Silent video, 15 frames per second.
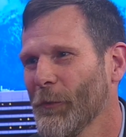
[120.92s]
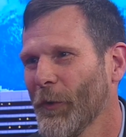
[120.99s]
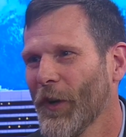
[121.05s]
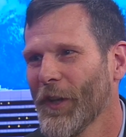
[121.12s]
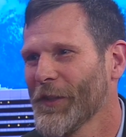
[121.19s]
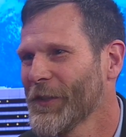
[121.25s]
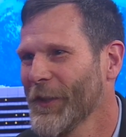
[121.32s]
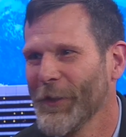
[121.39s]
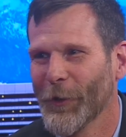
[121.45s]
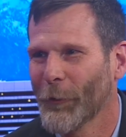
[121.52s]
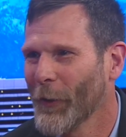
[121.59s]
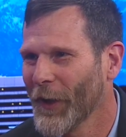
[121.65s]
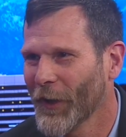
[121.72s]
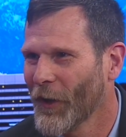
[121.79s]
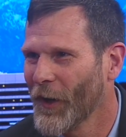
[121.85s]
where all of a sudden your
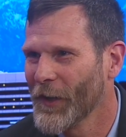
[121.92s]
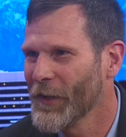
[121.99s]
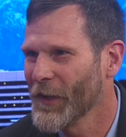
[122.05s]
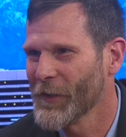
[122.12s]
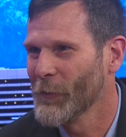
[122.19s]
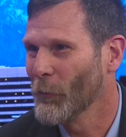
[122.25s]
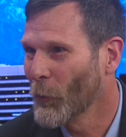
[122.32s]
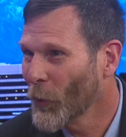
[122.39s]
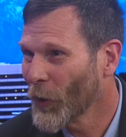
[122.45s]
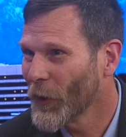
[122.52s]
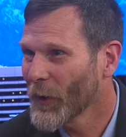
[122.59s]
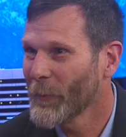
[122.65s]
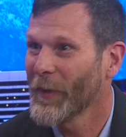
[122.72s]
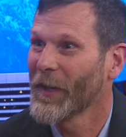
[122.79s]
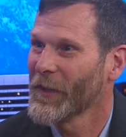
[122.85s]
credit card doesn't
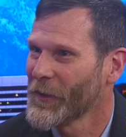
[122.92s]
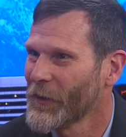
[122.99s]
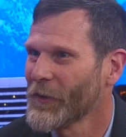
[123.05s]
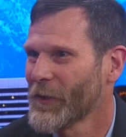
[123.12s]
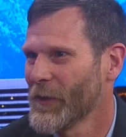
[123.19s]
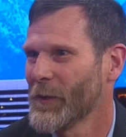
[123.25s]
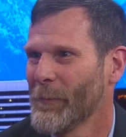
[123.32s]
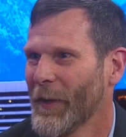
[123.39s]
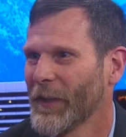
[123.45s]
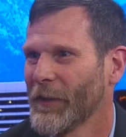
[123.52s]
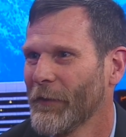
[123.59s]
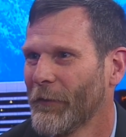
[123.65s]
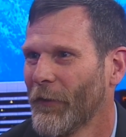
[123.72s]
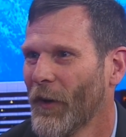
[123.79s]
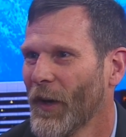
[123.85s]
work because there's
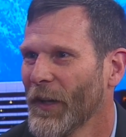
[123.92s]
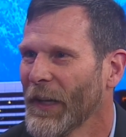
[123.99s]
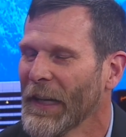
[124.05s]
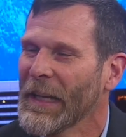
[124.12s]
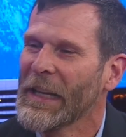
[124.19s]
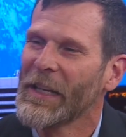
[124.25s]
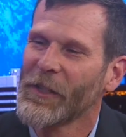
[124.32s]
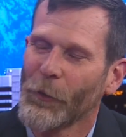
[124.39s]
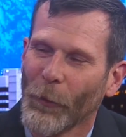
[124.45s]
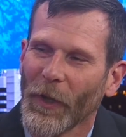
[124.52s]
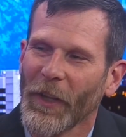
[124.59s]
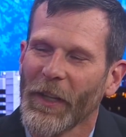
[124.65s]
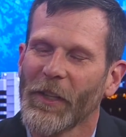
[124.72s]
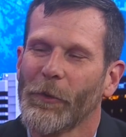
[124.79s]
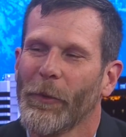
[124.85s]
suspected fraud. So one
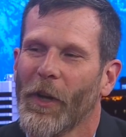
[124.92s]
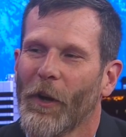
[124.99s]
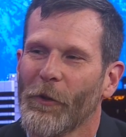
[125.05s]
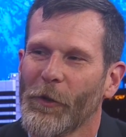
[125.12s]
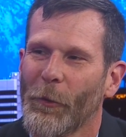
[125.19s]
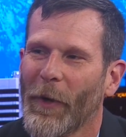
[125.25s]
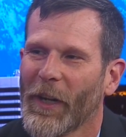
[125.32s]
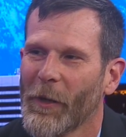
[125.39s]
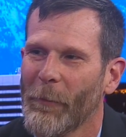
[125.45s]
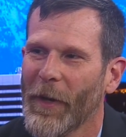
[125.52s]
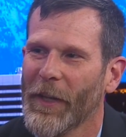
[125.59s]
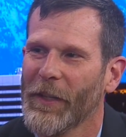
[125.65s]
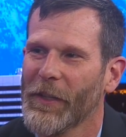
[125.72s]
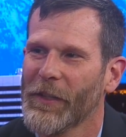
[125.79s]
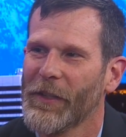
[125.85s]
of the things we always
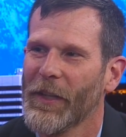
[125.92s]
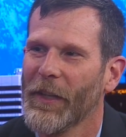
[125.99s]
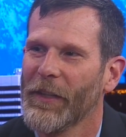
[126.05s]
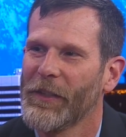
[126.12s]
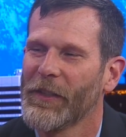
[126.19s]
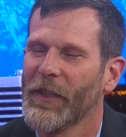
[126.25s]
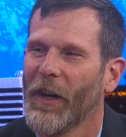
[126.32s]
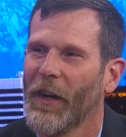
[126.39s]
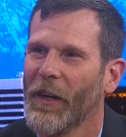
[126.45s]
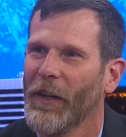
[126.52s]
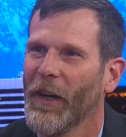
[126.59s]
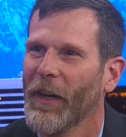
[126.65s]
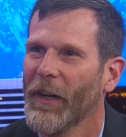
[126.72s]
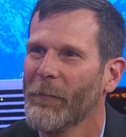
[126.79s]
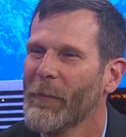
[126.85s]
recommend is that our
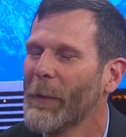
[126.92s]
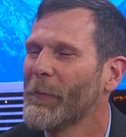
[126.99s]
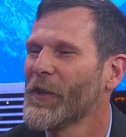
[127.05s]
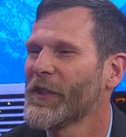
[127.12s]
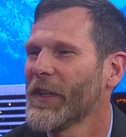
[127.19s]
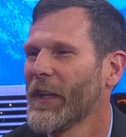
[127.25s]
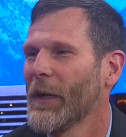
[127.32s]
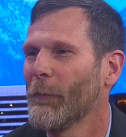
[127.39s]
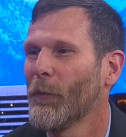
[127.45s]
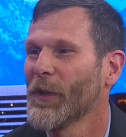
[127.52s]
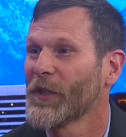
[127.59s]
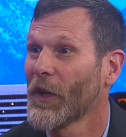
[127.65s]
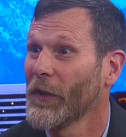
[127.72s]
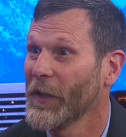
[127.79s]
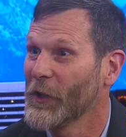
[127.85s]
uh, members set up
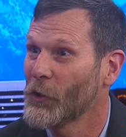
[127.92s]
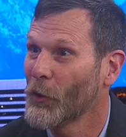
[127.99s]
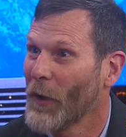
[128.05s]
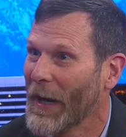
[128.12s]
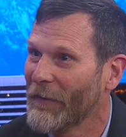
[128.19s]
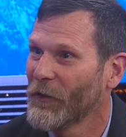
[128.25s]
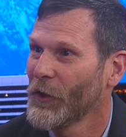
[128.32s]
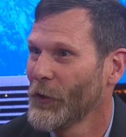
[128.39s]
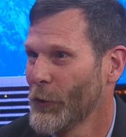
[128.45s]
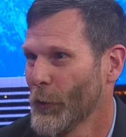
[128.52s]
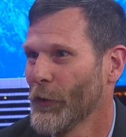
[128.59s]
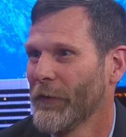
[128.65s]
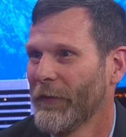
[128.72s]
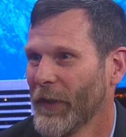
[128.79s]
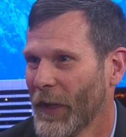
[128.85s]
what's called a travel
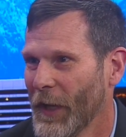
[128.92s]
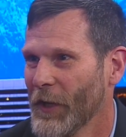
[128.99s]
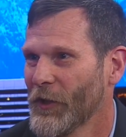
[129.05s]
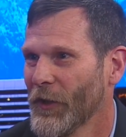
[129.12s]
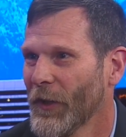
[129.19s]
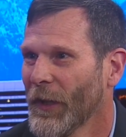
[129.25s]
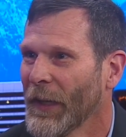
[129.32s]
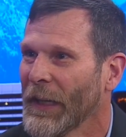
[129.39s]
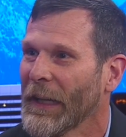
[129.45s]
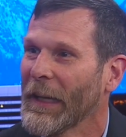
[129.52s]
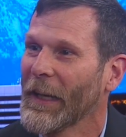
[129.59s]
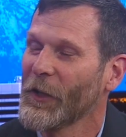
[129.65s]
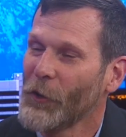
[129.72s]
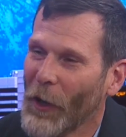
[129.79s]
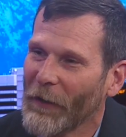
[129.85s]
notification.
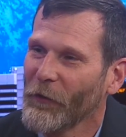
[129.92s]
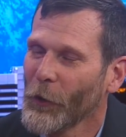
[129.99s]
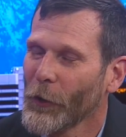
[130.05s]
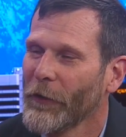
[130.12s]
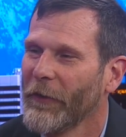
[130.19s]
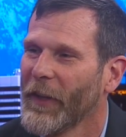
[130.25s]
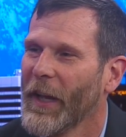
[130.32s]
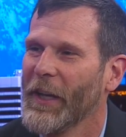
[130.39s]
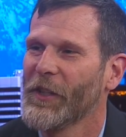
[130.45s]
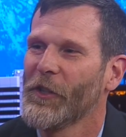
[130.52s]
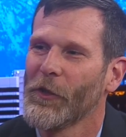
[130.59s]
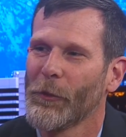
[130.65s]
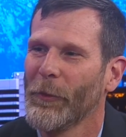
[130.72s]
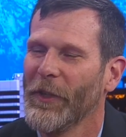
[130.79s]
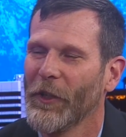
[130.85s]
A travel
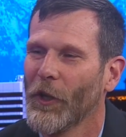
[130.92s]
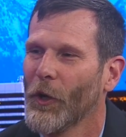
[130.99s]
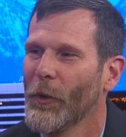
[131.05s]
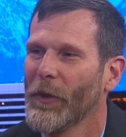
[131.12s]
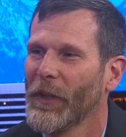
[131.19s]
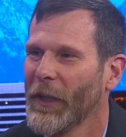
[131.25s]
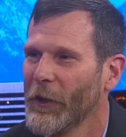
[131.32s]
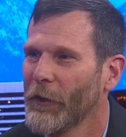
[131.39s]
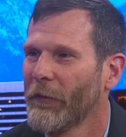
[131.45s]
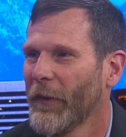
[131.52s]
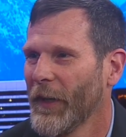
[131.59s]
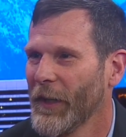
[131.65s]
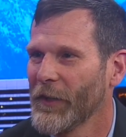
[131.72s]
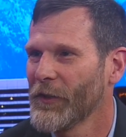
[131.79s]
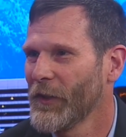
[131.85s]
notification is when you go and let your
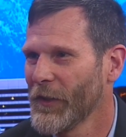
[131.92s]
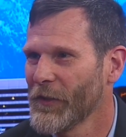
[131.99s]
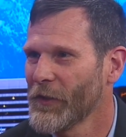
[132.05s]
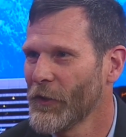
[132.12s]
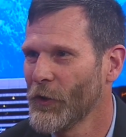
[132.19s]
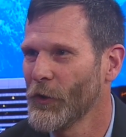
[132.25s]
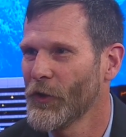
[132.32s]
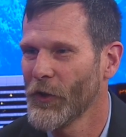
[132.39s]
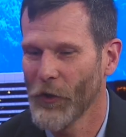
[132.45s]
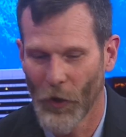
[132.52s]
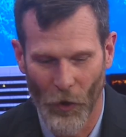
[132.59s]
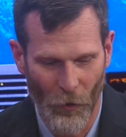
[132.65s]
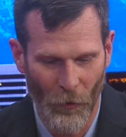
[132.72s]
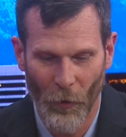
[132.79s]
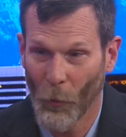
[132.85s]
financial institution
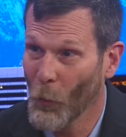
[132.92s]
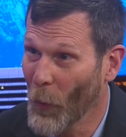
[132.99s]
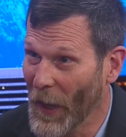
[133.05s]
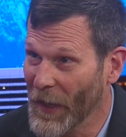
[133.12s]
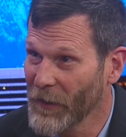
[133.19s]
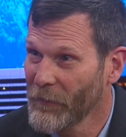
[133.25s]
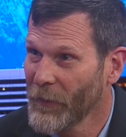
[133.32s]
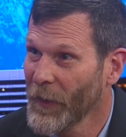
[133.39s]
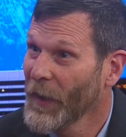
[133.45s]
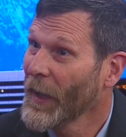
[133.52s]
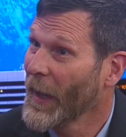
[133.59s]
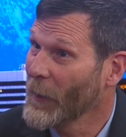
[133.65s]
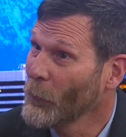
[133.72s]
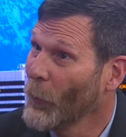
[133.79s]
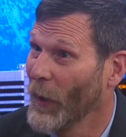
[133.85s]
know when
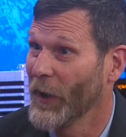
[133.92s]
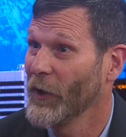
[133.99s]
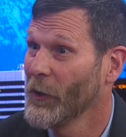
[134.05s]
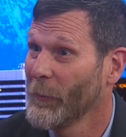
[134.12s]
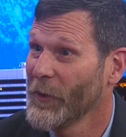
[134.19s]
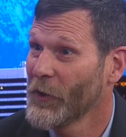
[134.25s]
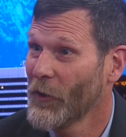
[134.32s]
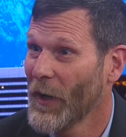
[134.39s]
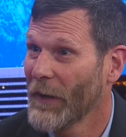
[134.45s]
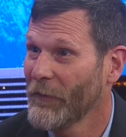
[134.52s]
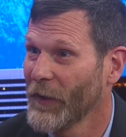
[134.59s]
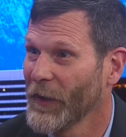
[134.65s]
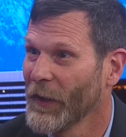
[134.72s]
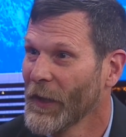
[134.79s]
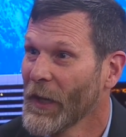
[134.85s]
and where you'll be
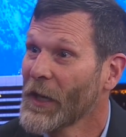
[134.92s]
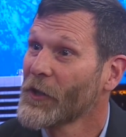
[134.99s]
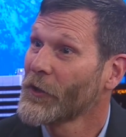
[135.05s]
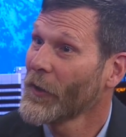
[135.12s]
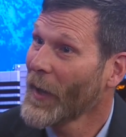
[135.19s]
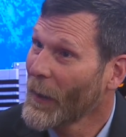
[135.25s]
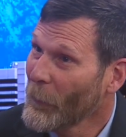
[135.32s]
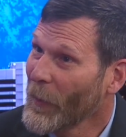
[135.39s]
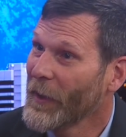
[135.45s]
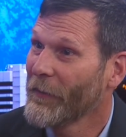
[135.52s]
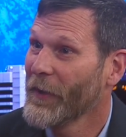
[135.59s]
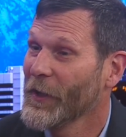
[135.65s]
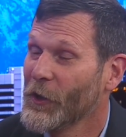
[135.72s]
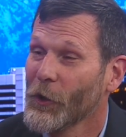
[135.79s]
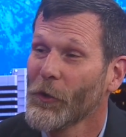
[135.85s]
traveling. So that way, if
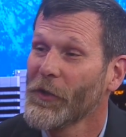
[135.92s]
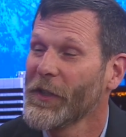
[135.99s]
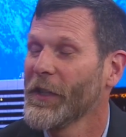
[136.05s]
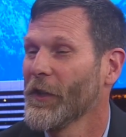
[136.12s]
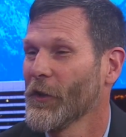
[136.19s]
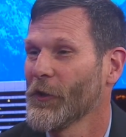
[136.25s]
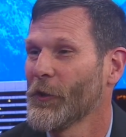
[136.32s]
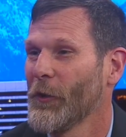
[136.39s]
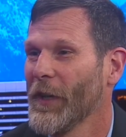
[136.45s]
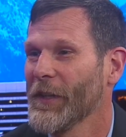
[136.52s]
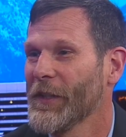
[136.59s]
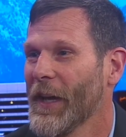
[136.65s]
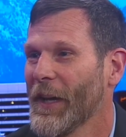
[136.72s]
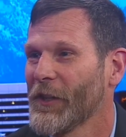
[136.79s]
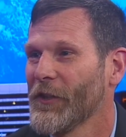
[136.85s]
they do see those
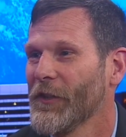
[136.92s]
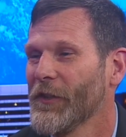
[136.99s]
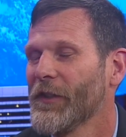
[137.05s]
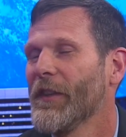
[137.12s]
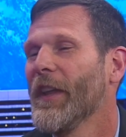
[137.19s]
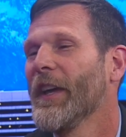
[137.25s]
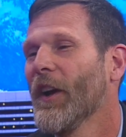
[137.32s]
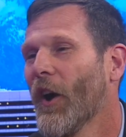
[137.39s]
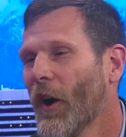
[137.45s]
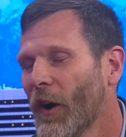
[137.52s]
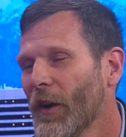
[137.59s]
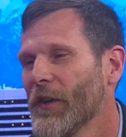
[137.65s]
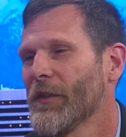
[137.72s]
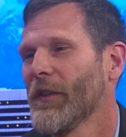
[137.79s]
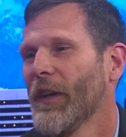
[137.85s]
transactions, they
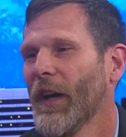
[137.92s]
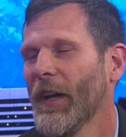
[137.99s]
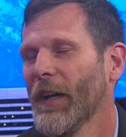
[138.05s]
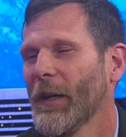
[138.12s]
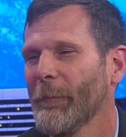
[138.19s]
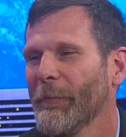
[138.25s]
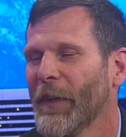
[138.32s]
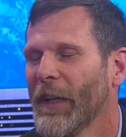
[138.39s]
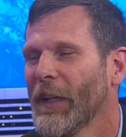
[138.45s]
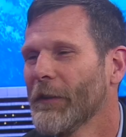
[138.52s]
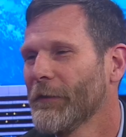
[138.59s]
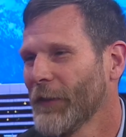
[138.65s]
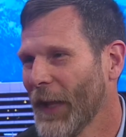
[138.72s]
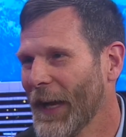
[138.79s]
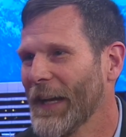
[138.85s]
aren't um,
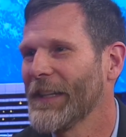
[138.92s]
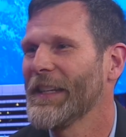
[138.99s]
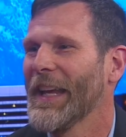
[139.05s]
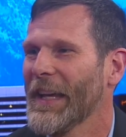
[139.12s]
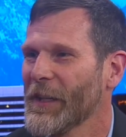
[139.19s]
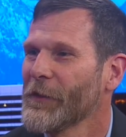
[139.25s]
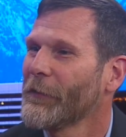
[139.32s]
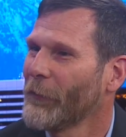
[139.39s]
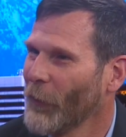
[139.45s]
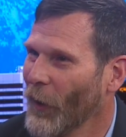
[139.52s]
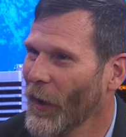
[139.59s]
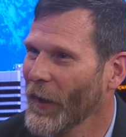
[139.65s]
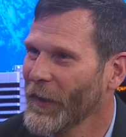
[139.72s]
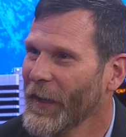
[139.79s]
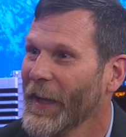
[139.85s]
flagged as
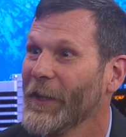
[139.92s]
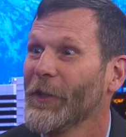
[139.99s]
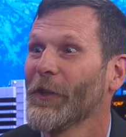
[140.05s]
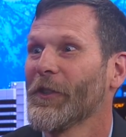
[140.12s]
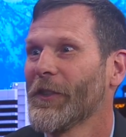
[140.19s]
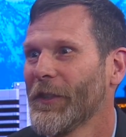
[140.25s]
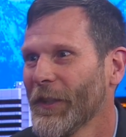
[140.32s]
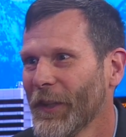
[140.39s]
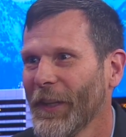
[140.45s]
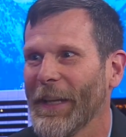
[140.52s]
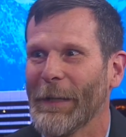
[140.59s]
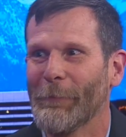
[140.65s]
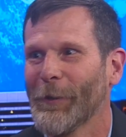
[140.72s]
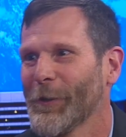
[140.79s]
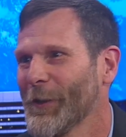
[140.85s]
fraud, and you're still
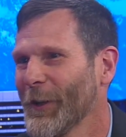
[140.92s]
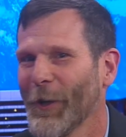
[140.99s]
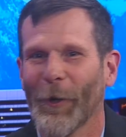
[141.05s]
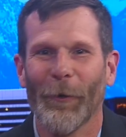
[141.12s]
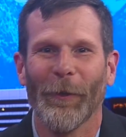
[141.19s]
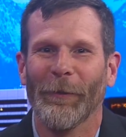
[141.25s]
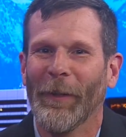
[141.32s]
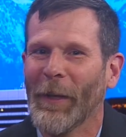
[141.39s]
able to go and